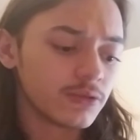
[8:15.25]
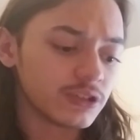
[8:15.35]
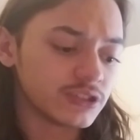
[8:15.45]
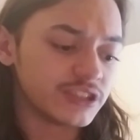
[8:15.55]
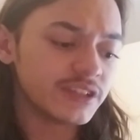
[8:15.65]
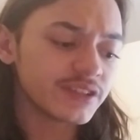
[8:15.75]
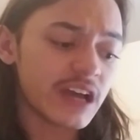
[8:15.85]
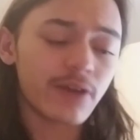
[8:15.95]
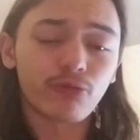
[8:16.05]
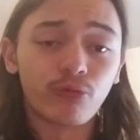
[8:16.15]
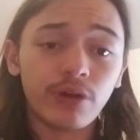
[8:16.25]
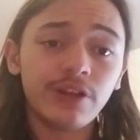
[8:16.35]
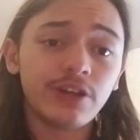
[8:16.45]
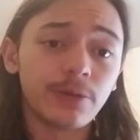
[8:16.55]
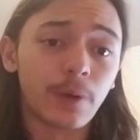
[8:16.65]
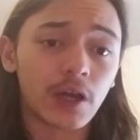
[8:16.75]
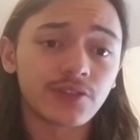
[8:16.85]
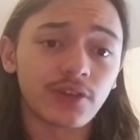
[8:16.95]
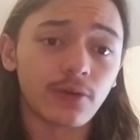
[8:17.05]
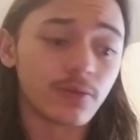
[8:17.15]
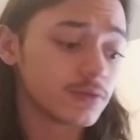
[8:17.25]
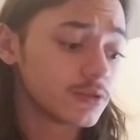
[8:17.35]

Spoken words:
She's got really good perks though.